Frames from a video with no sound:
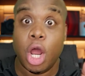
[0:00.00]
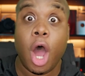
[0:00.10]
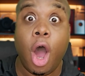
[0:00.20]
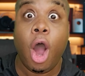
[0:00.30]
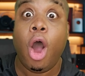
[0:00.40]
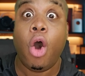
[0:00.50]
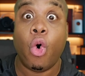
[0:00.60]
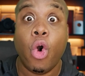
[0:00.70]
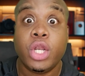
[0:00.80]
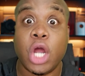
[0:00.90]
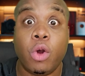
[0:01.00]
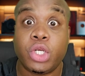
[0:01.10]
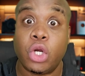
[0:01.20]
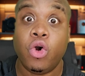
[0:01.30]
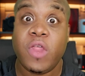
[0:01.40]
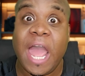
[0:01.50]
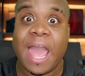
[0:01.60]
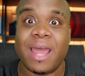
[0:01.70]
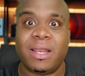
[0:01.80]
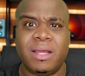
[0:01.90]
no, don't do
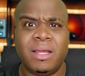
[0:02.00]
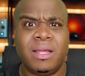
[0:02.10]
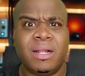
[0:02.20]
that.